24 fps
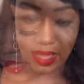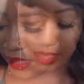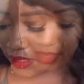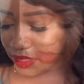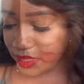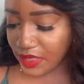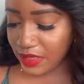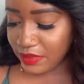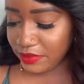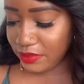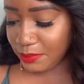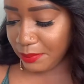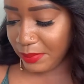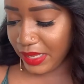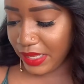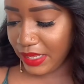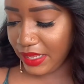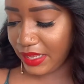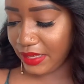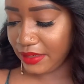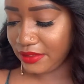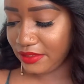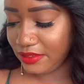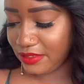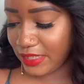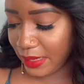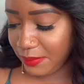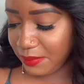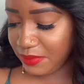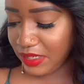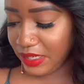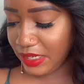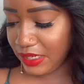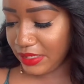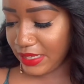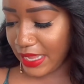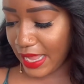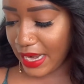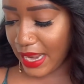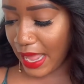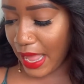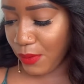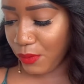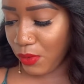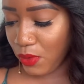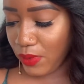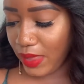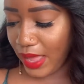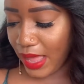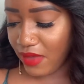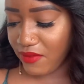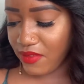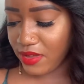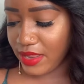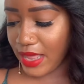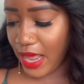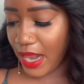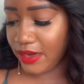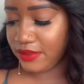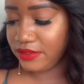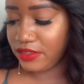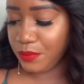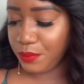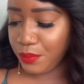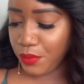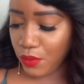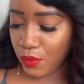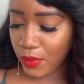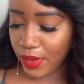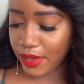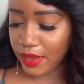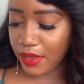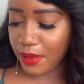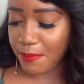And this meant accepting that I won't have a lot of support